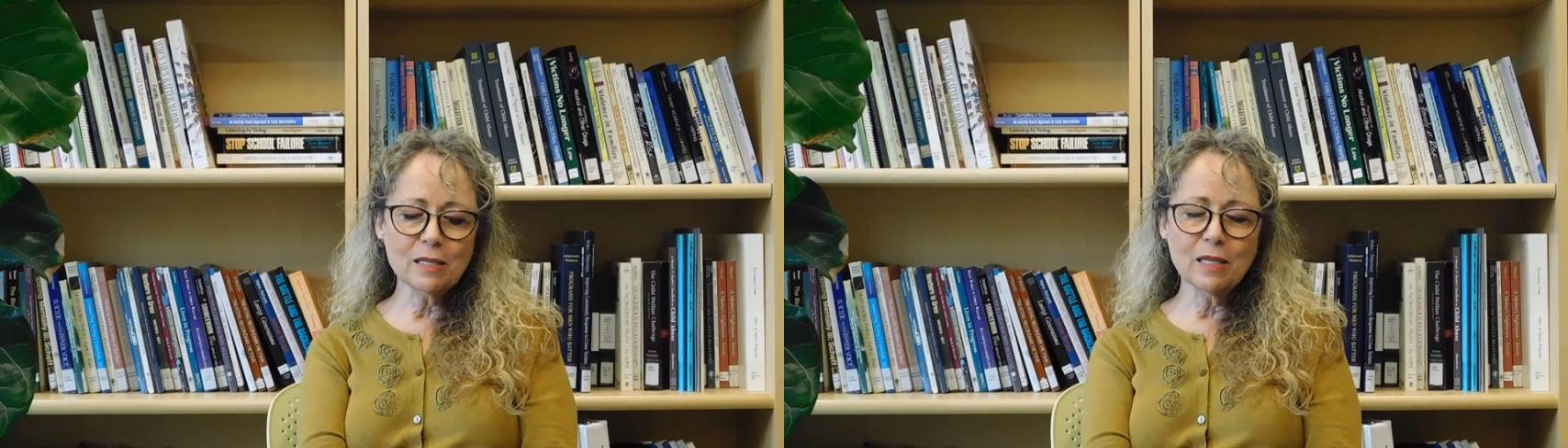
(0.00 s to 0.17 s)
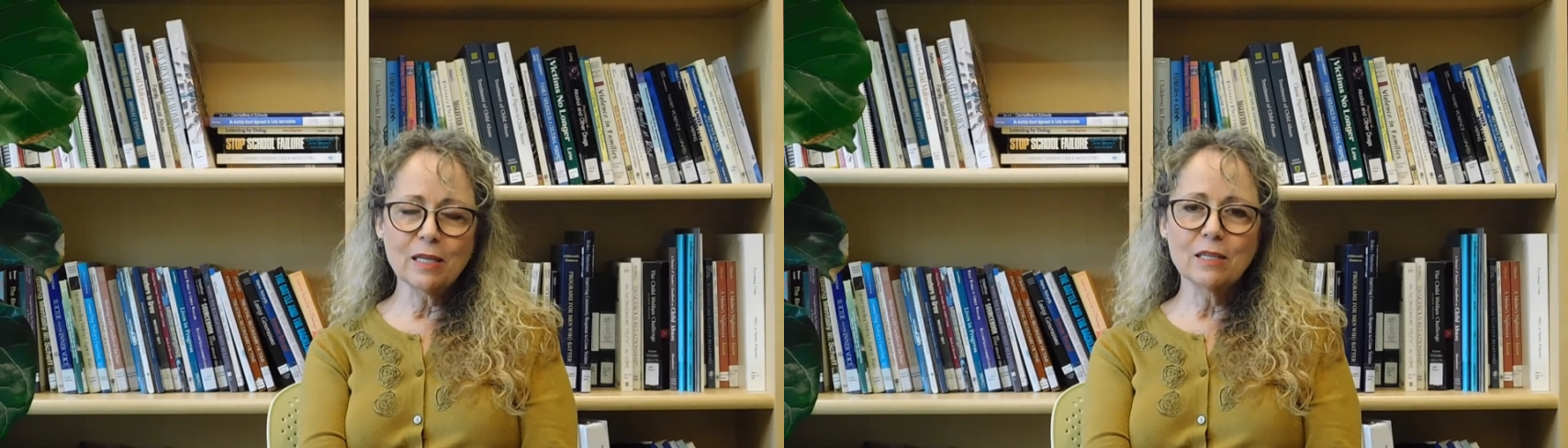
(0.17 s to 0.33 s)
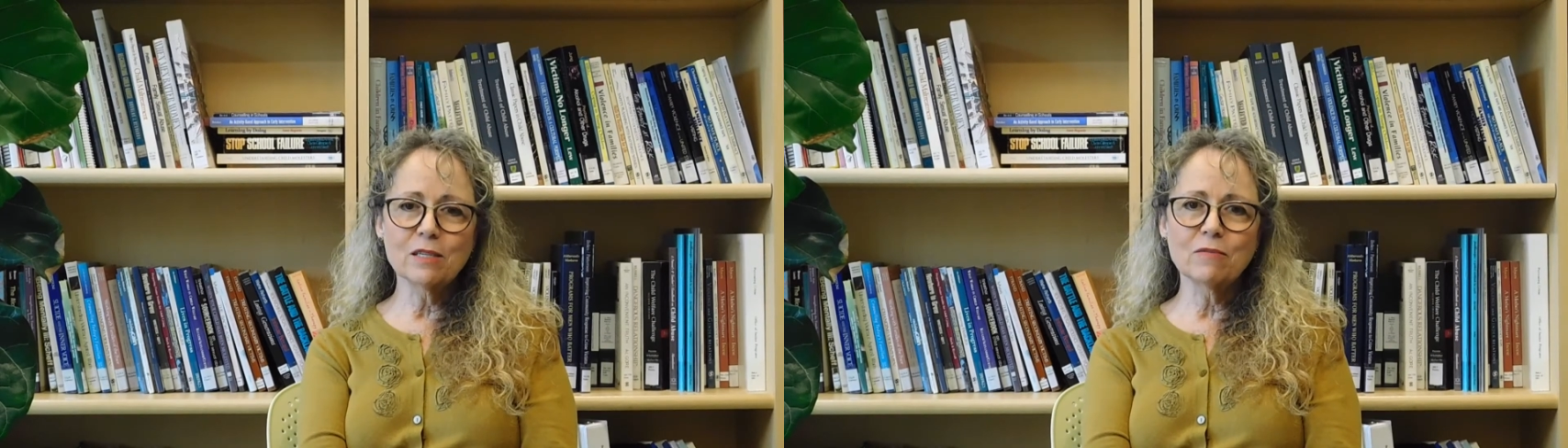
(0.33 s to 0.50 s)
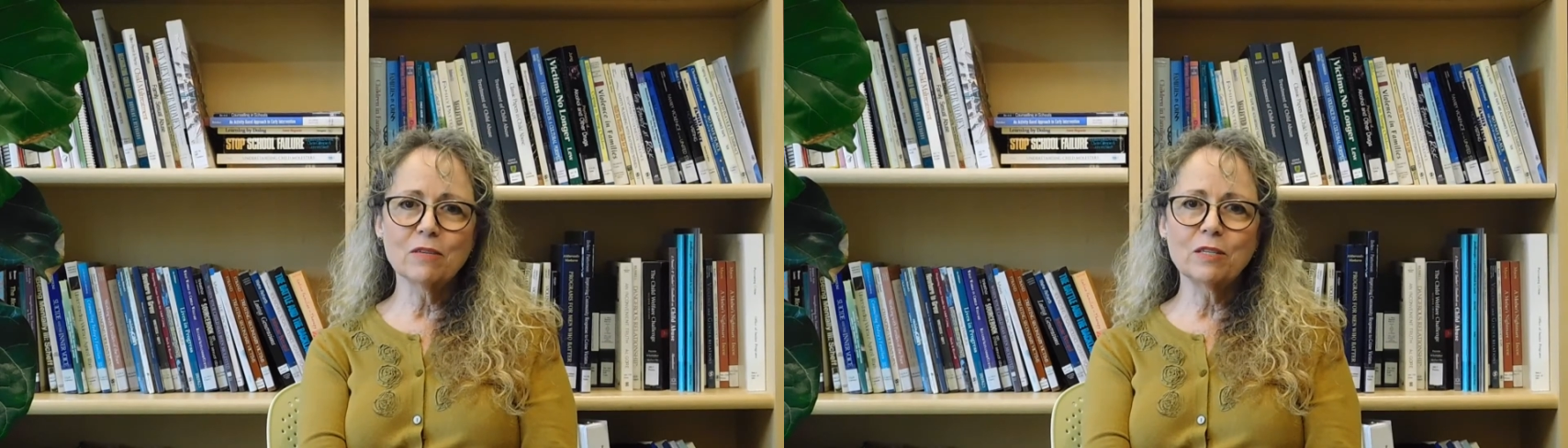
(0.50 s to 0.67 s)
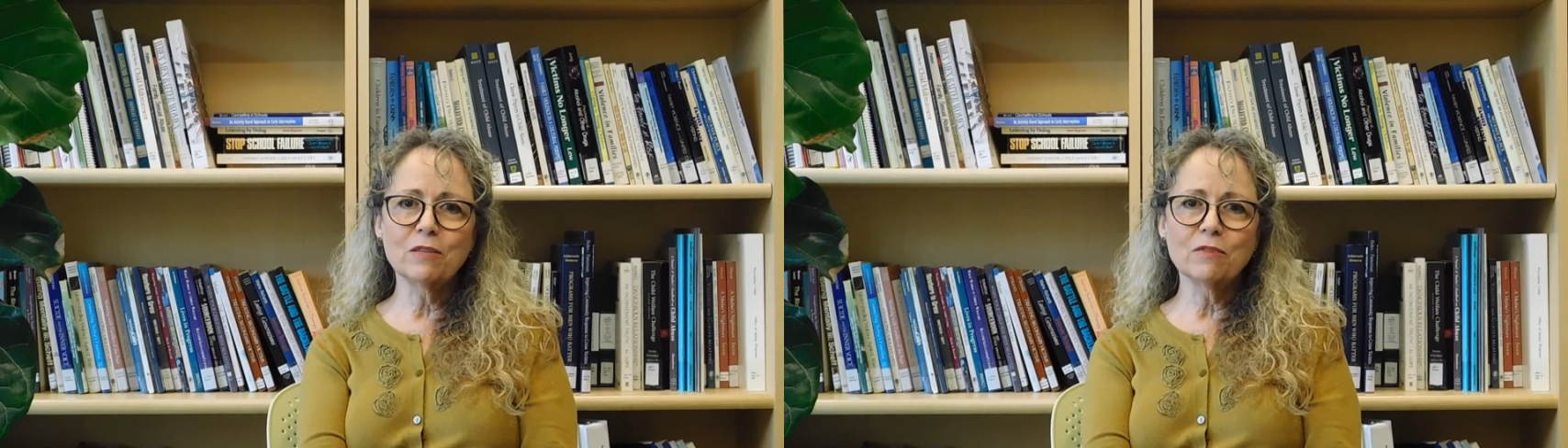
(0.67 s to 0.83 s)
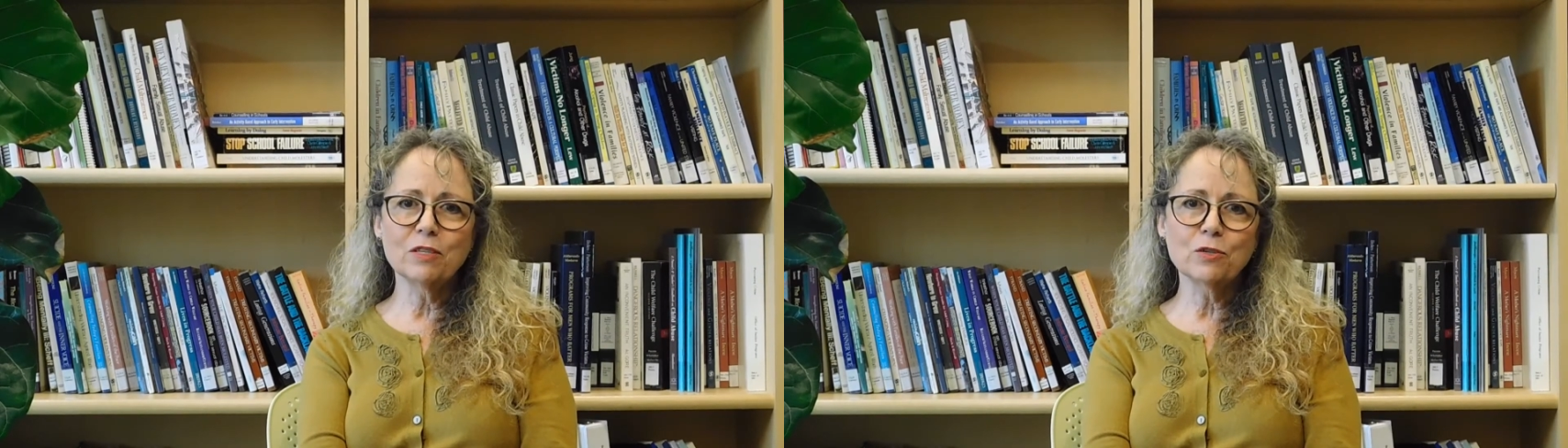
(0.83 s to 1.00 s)
needs of
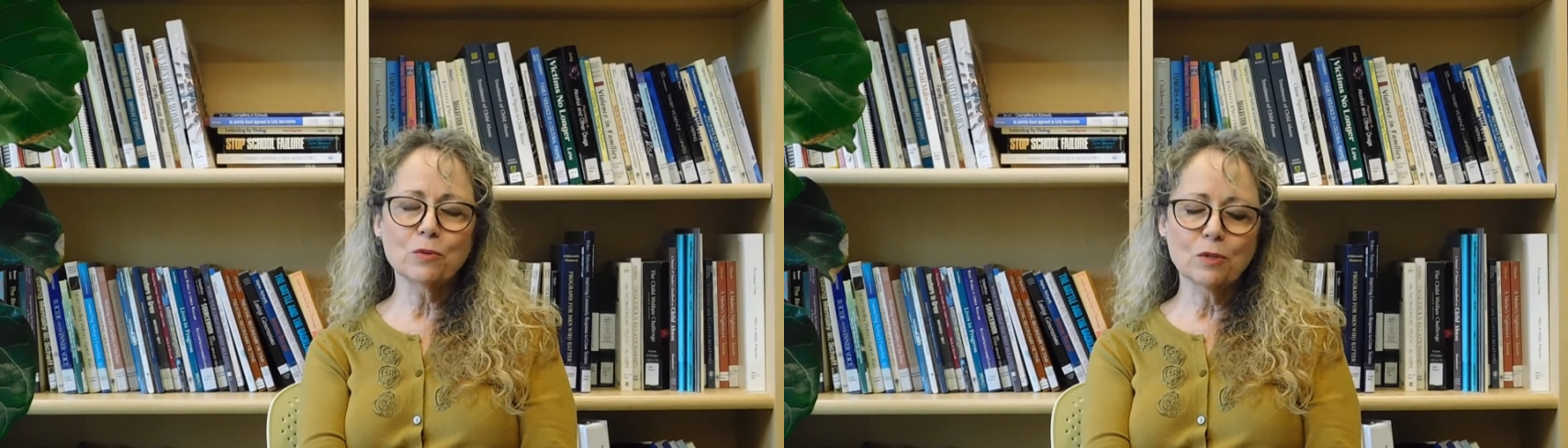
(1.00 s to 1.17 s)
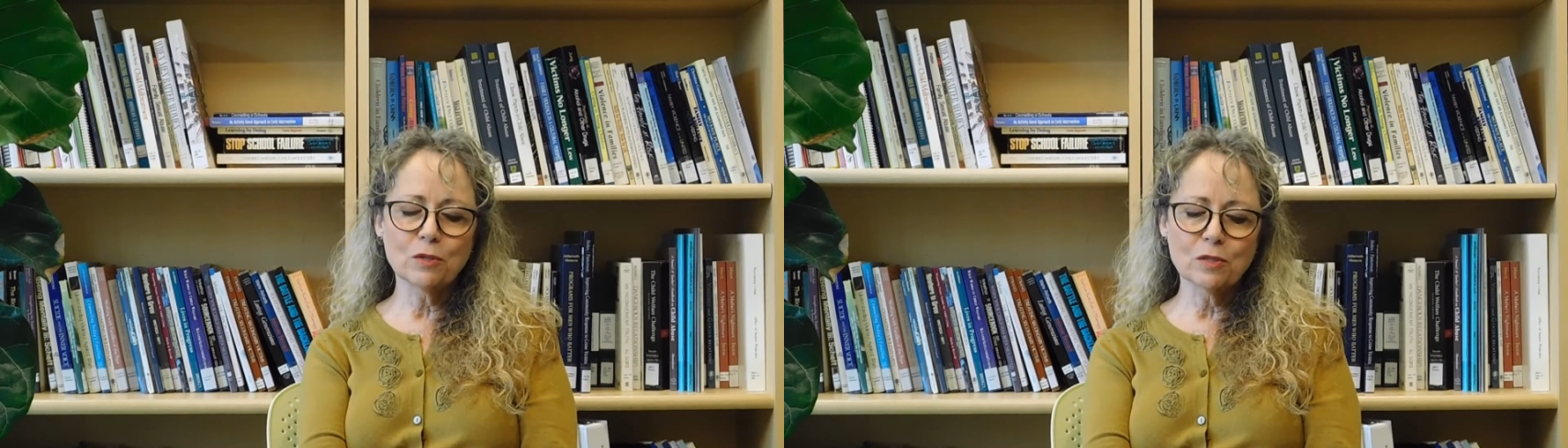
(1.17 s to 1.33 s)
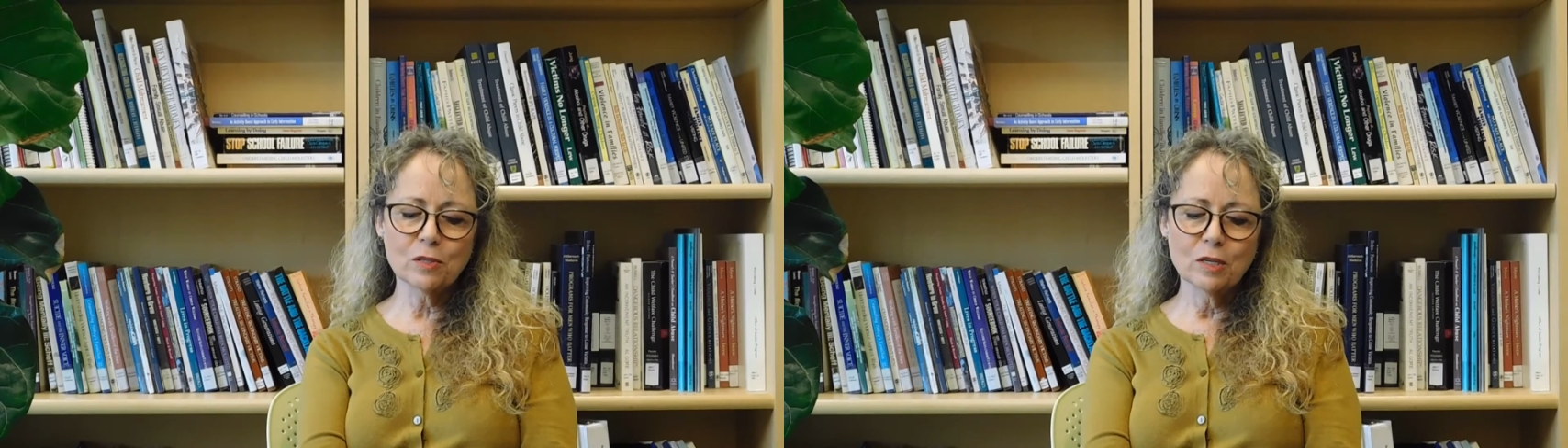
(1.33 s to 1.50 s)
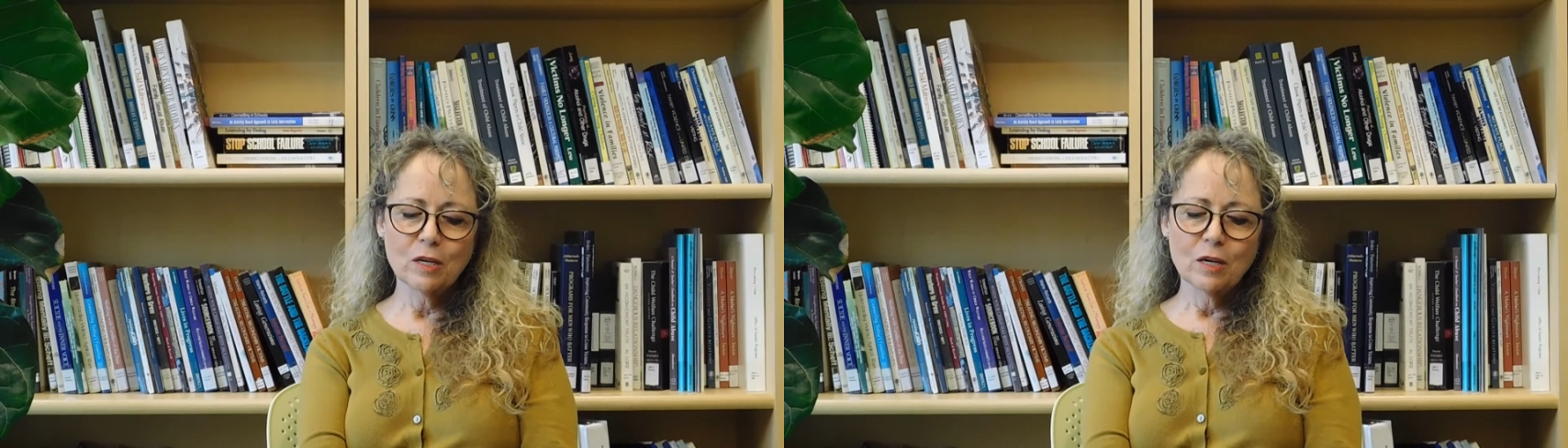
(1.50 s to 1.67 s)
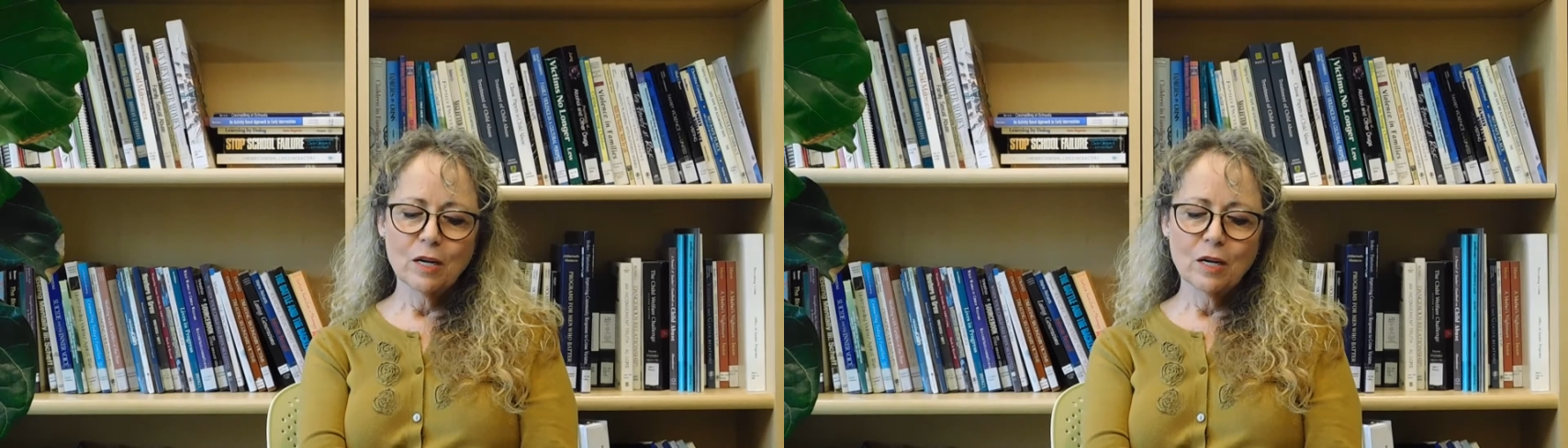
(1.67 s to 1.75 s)
individuals